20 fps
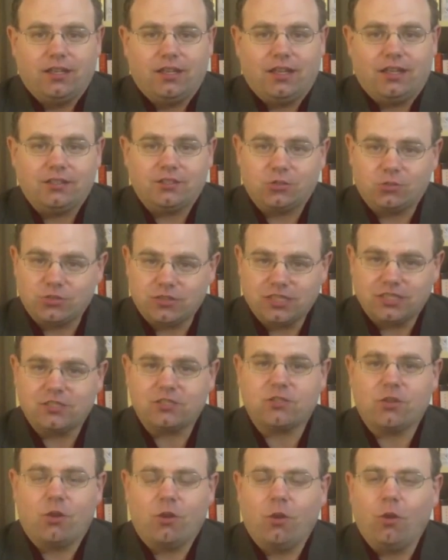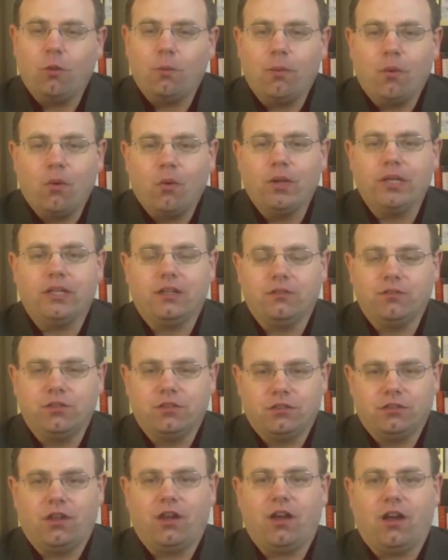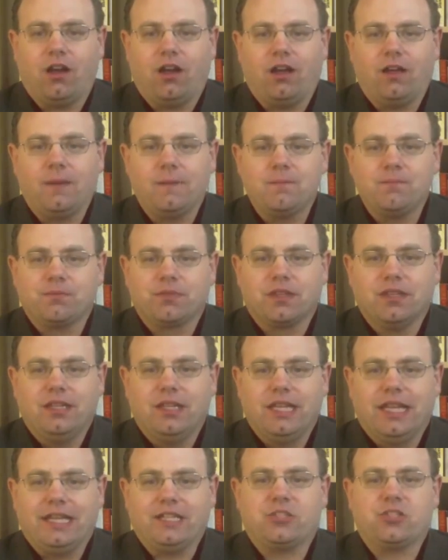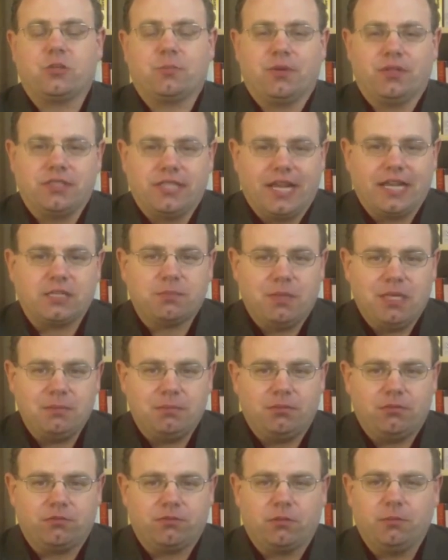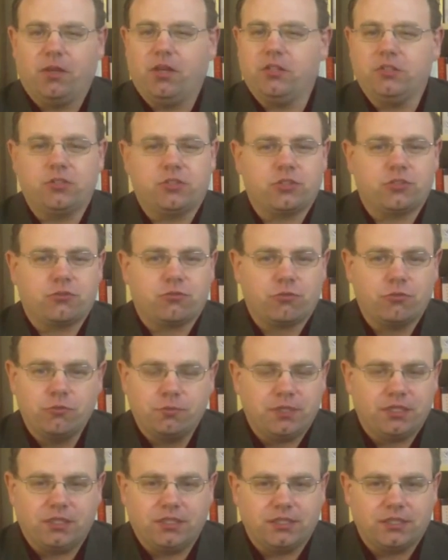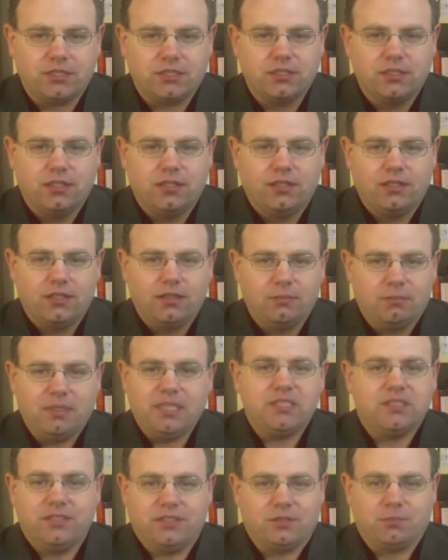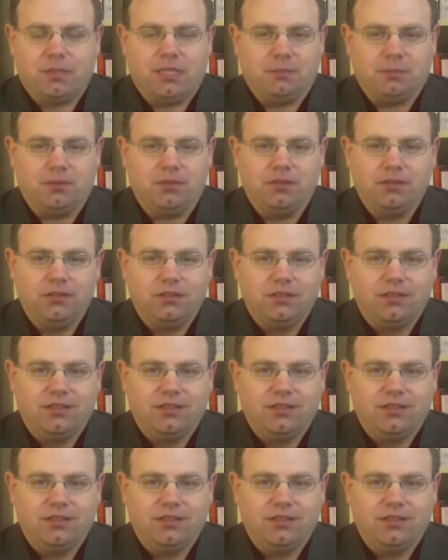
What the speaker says: And so since the whole point of the law is to protect people from unscrupulous business people,